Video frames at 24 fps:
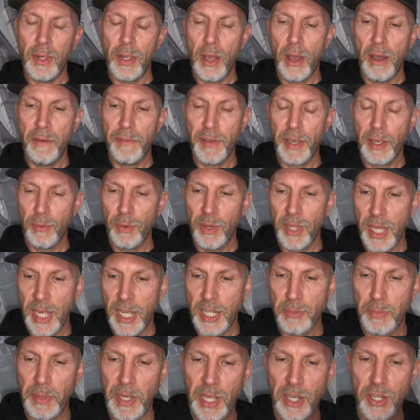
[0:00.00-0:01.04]
I think with this,
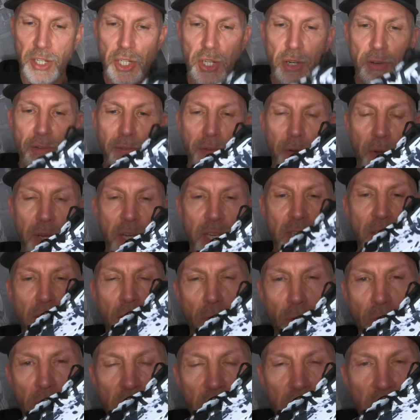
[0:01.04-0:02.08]
because your foot is
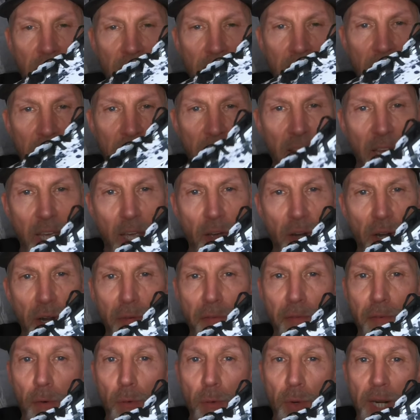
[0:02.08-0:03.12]
constantly at that kind of
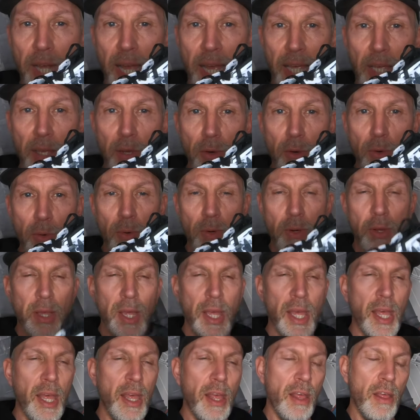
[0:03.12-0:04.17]
forward angle,
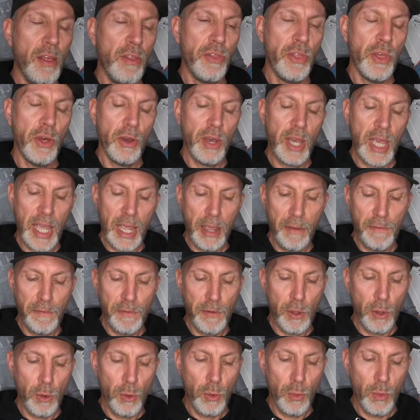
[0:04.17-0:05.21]
that if
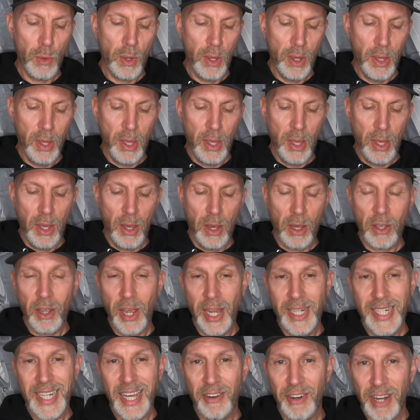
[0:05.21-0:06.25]
you are
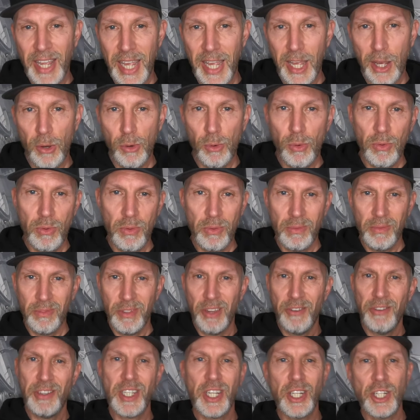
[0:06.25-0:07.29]
going downhill,
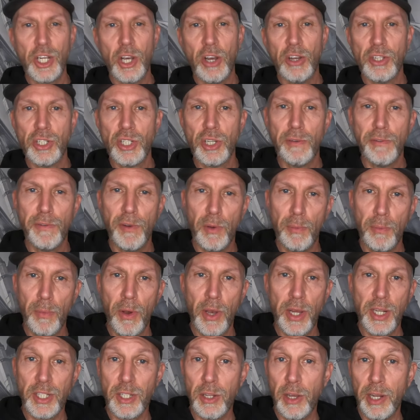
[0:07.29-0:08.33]
there is a chance your foot
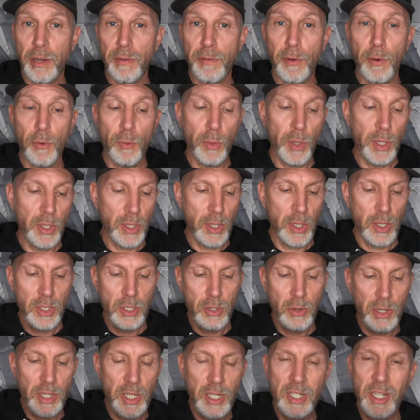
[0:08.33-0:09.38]
might slide forward.
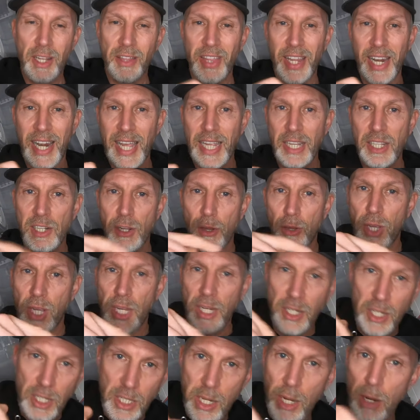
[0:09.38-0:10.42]
So I just done the lace
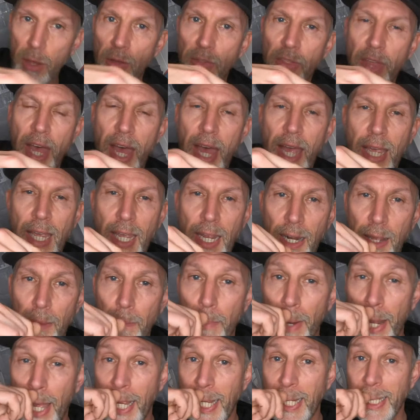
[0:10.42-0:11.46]
locking just to lock that ankle in
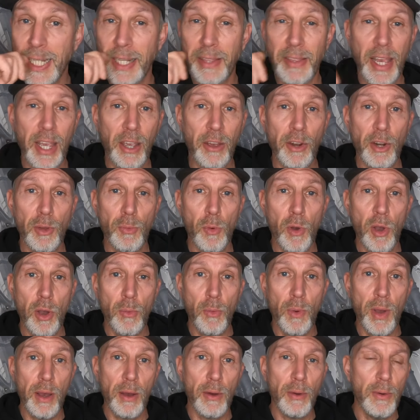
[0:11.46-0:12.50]
place, and that kind of worked
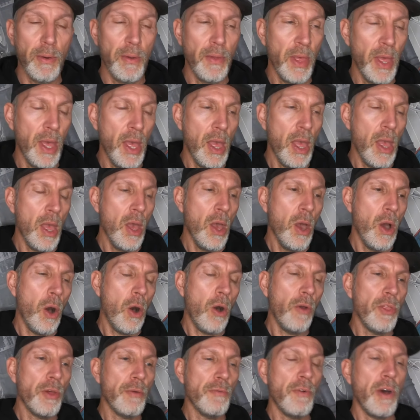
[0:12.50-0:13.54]
well.
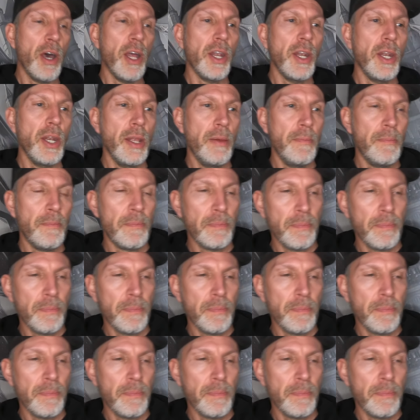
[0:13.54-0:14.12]
On the run